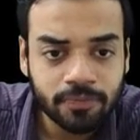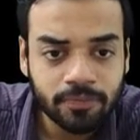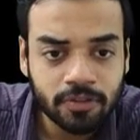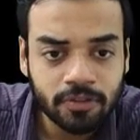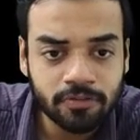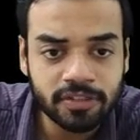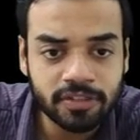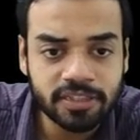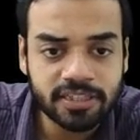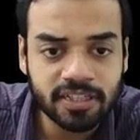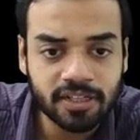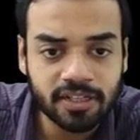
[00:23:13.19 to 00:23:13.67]

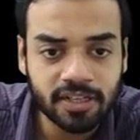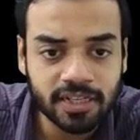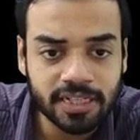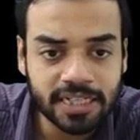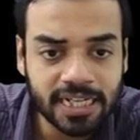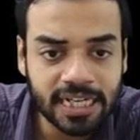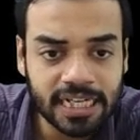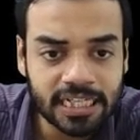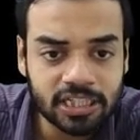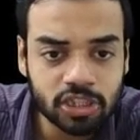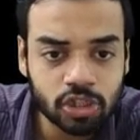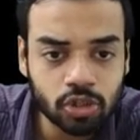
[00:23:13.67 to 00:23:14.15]
which are
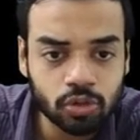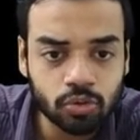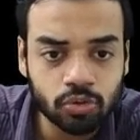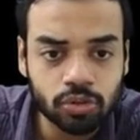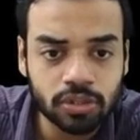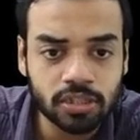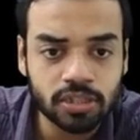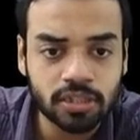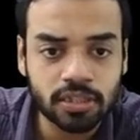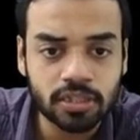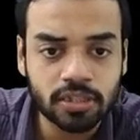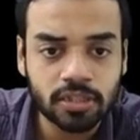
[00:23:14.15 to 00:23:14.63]
attached to
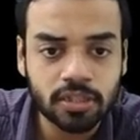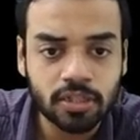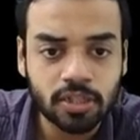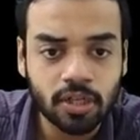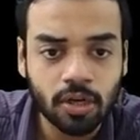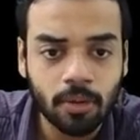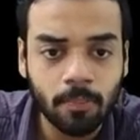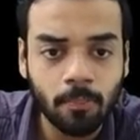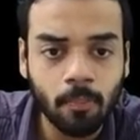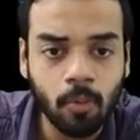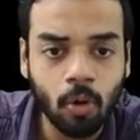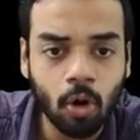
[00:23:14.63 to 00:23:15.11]
the
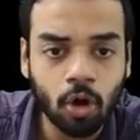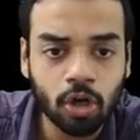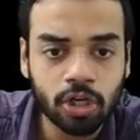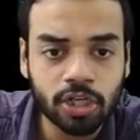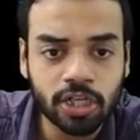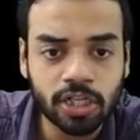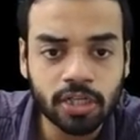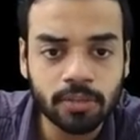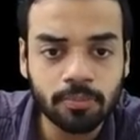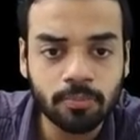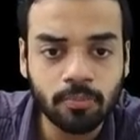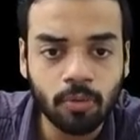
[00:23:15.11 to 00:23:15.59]

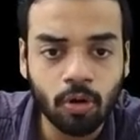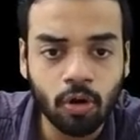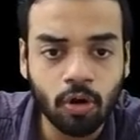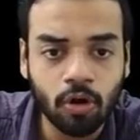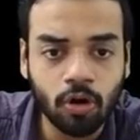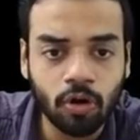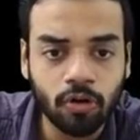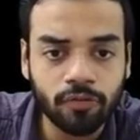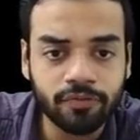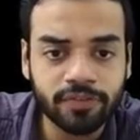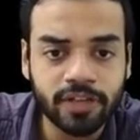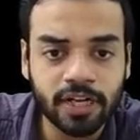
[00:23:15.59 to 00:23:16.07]
bottom
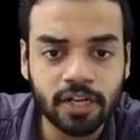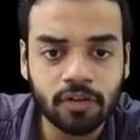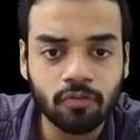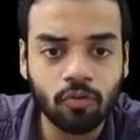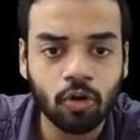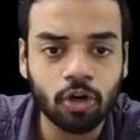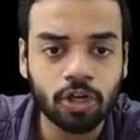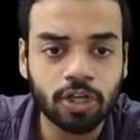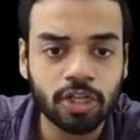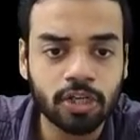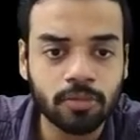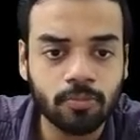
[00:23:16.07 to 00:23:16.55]
of that
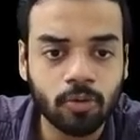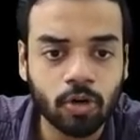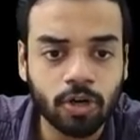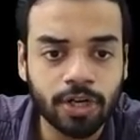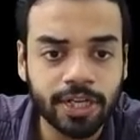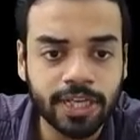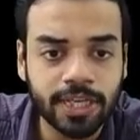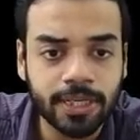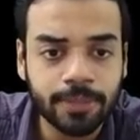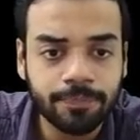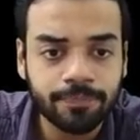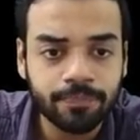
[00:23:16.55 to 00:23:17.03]
water
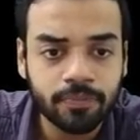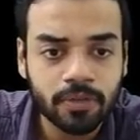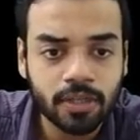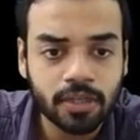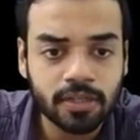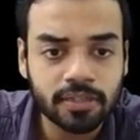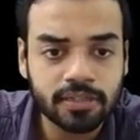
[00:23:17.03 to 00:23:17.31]
body.